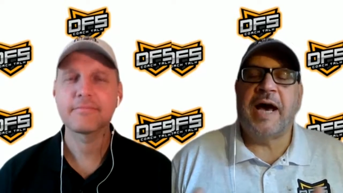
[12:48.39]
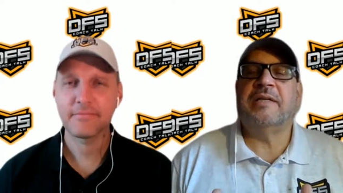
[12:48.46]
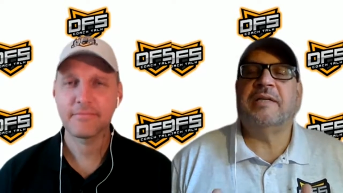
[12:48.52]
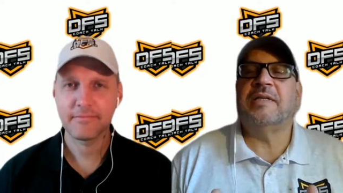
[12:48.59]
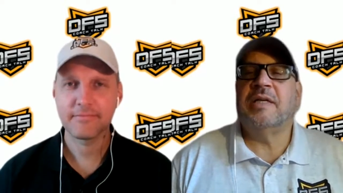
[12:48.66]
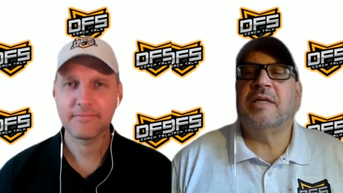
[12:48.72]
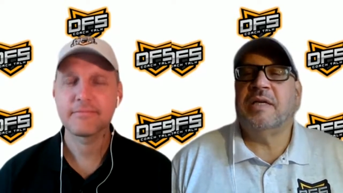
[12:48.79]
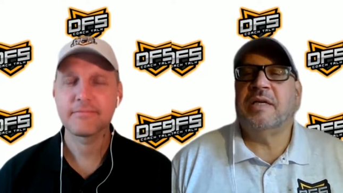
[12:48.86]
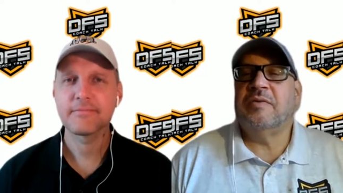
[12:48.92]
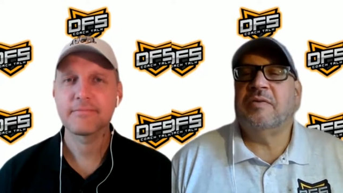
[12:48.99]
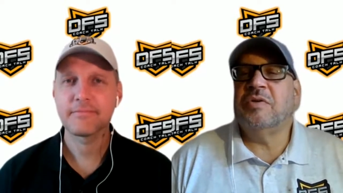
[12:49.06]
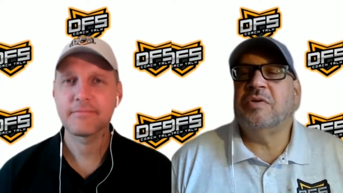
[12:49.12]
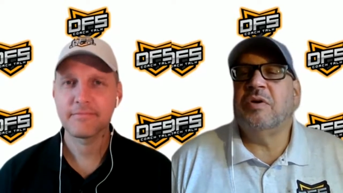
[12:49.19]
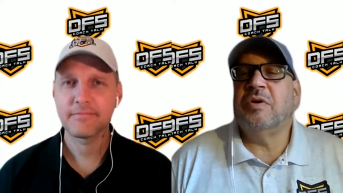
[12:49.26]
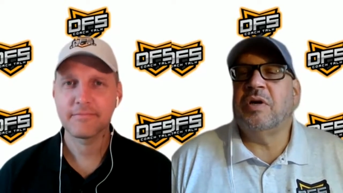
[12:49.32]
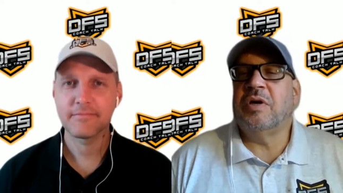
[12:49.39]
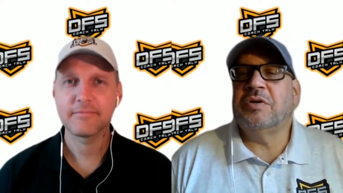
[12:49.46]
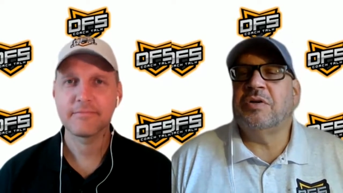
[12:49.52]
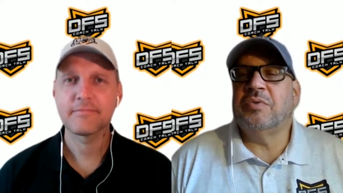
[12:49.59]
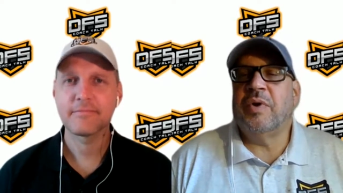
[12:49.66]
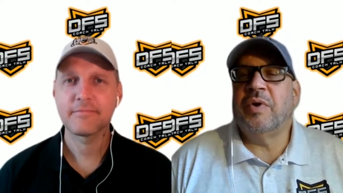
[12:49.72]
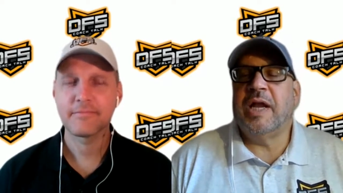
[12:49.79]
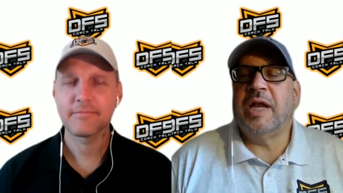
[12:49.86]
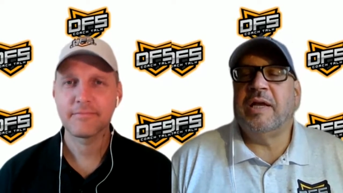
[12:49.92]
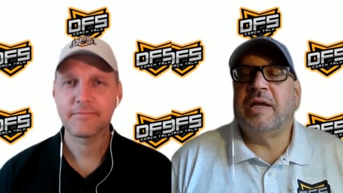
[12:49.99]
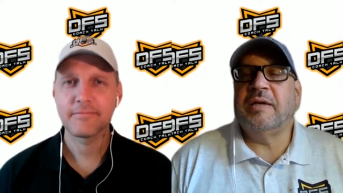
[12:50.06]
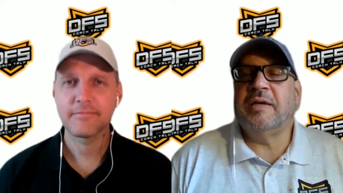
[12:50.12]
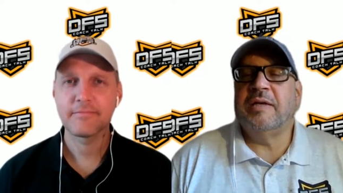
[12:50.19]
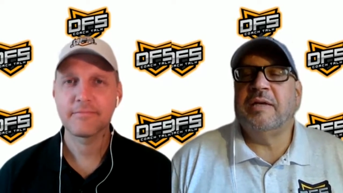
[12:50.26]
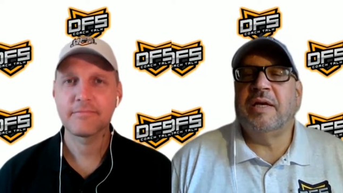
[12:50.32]
Speaker 1: that is going to give you a good
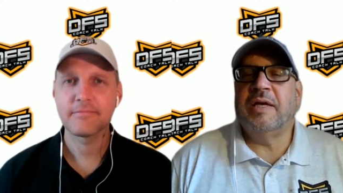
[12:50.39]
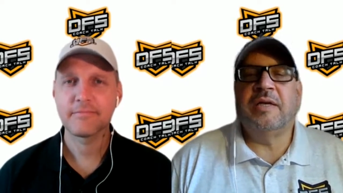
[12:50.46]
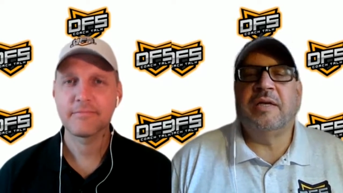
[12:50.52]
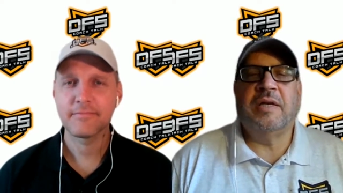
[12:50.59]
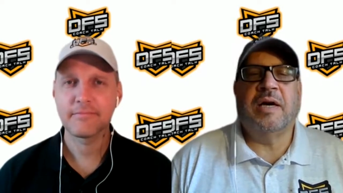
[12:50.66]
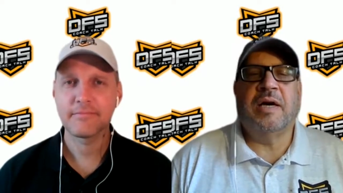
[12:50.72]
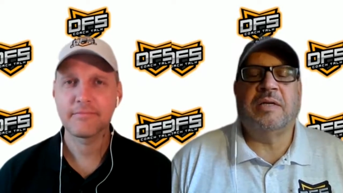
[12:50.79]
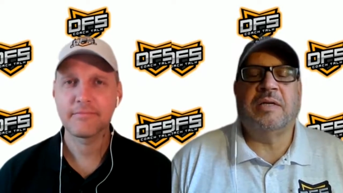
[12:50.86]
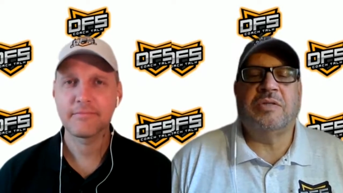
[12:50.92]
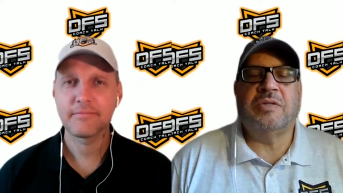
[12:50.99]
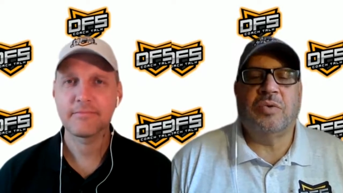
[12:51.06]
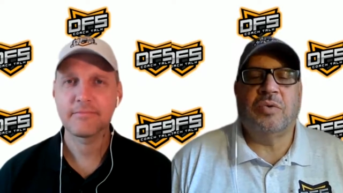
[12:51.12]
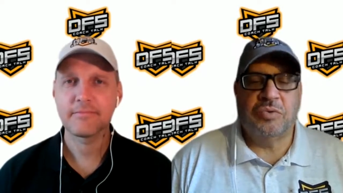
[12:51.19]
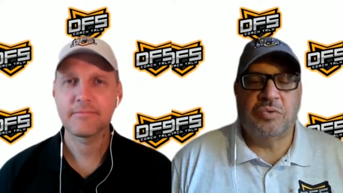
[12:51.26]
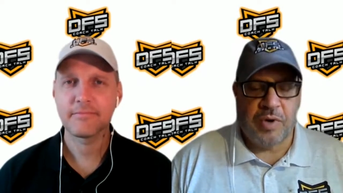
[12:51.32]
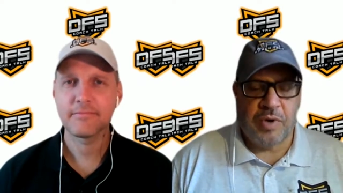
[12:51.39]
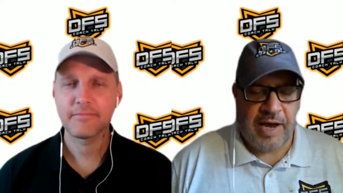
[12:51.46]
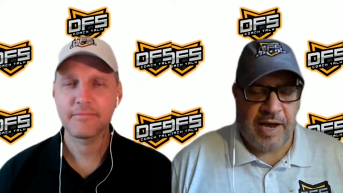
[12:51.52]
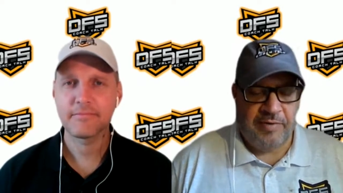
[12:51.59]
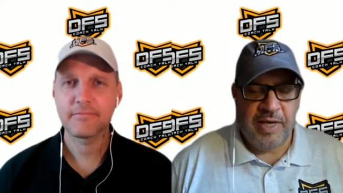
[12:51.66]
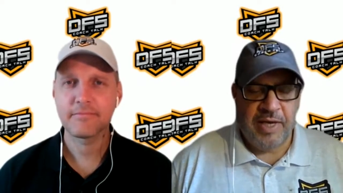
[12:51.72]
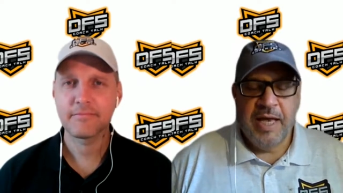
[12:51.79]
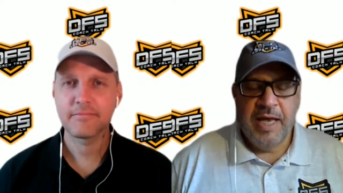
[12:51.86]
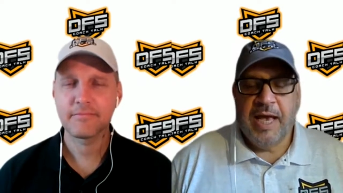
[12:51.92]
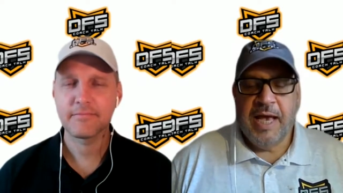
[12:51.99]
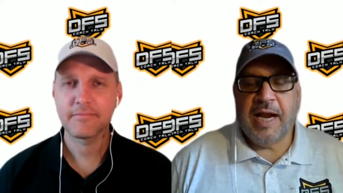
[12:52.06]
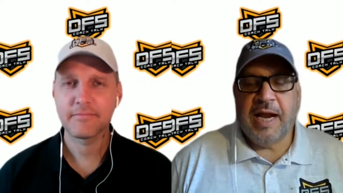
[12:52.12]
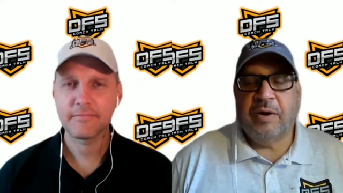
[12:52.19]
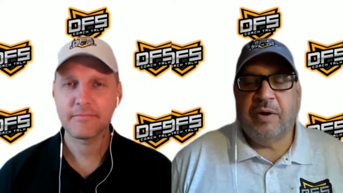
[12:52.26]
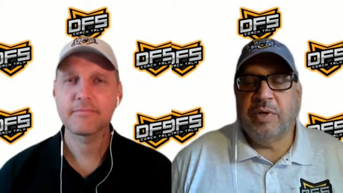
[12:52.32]
rating in uh, total
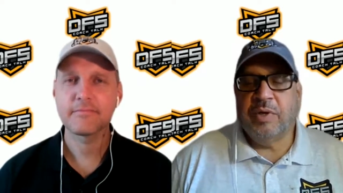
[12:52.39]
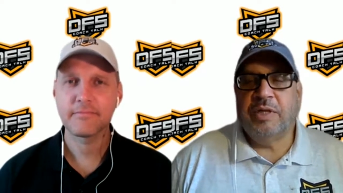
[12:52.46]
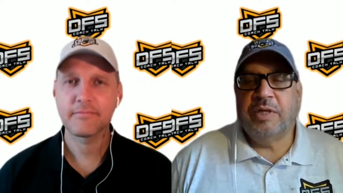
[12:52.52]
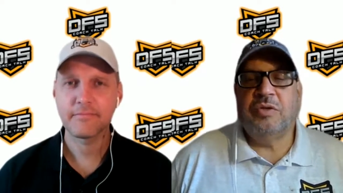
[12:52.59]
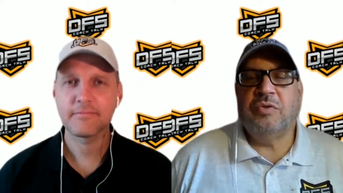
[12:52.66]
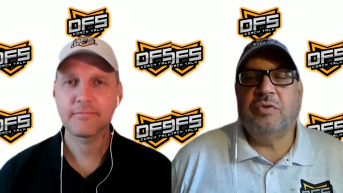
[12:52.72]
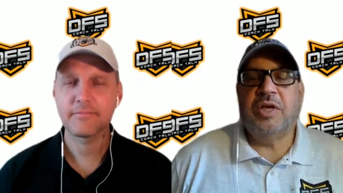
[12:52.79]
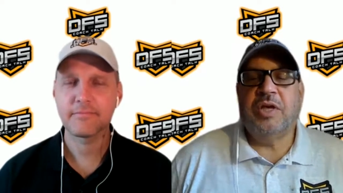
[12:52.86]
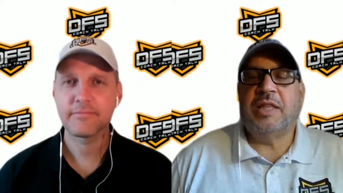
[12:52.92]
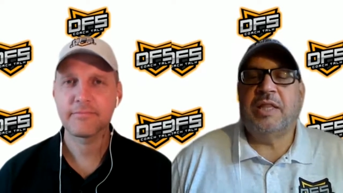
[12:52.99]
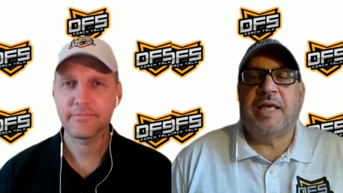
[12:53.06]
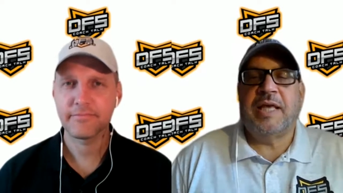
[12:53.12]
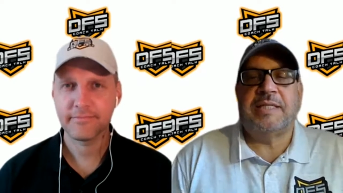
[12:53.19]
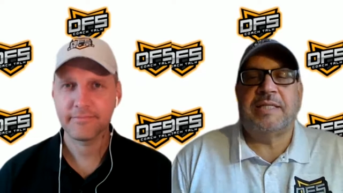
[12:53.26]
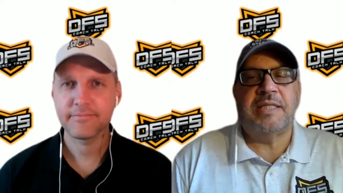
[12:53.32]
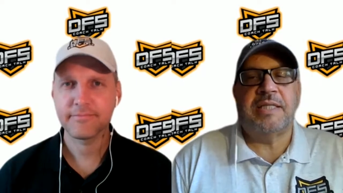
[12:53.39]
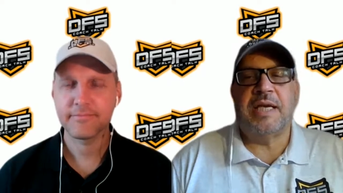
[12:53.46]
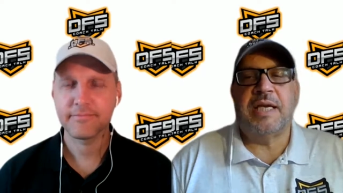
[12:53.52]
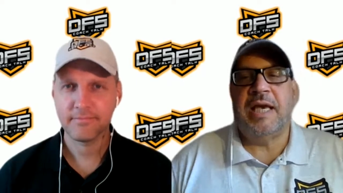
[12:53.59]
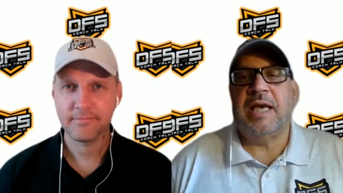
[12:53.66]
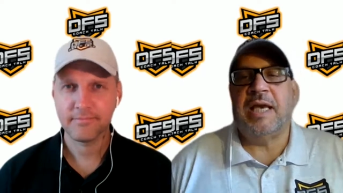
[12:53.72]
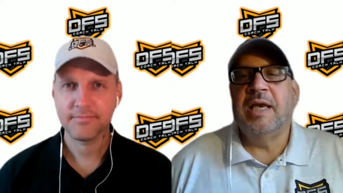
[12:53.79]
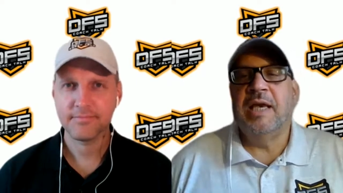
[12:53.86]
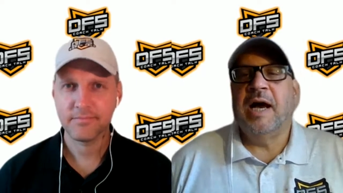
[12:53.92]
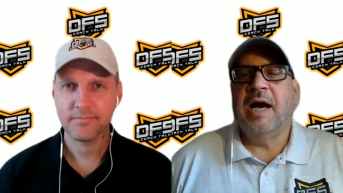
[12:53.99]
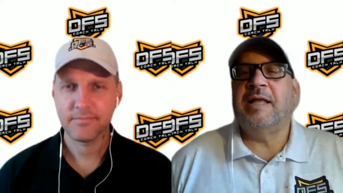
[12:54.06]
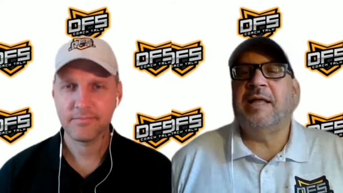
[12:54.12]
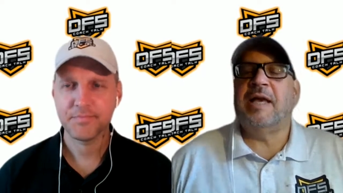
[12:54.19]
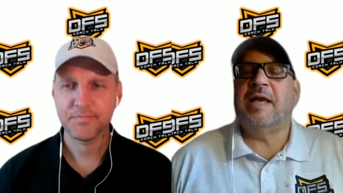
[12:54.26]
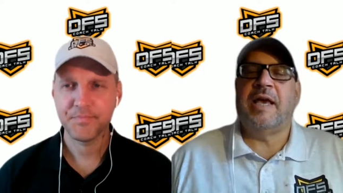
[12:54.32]
driving, and I really do think that's the key.